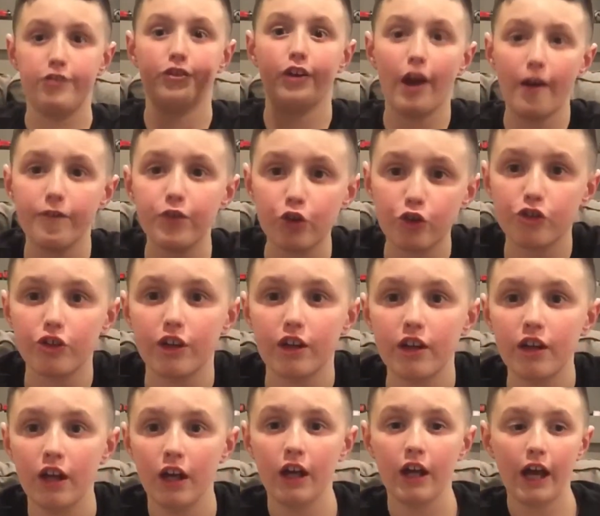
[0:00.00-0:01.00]

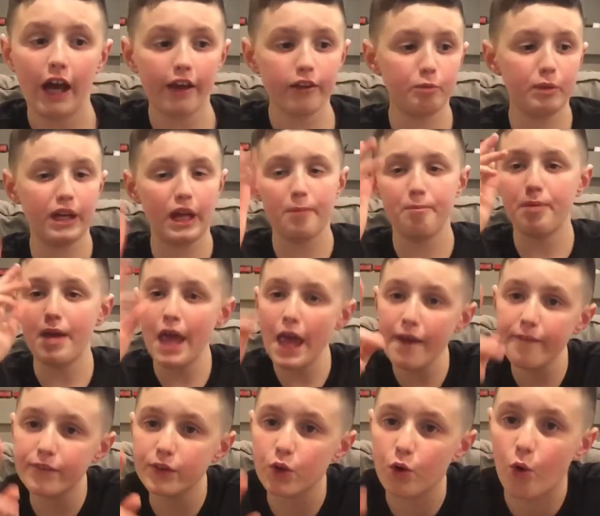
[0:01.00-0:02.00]
Jefferson has been a
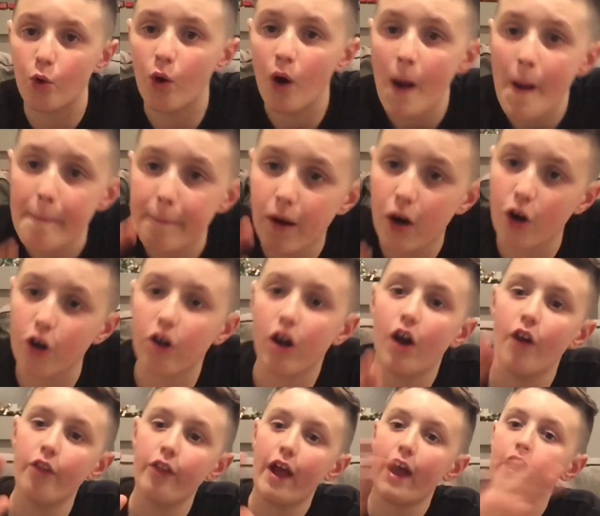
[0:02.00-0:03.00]
pivotal part
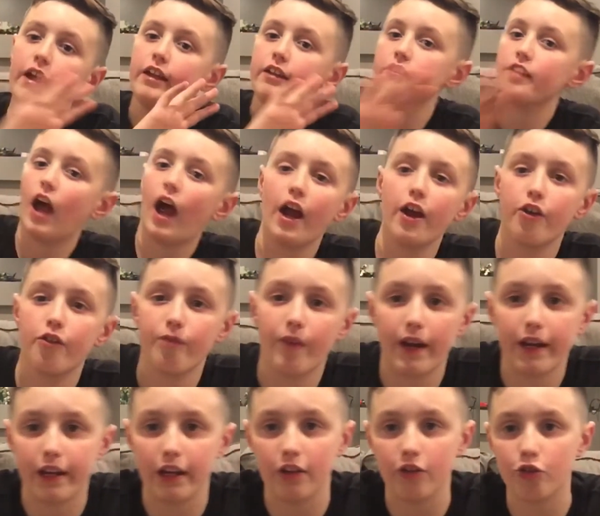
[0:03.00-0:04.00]
on that entire
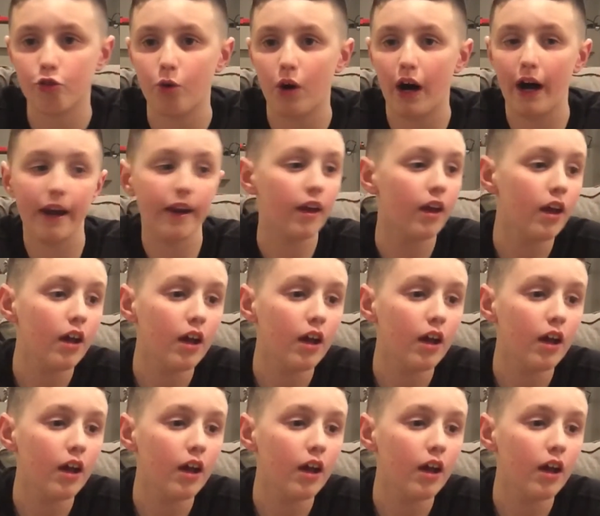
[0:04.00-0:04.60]
Viking squad.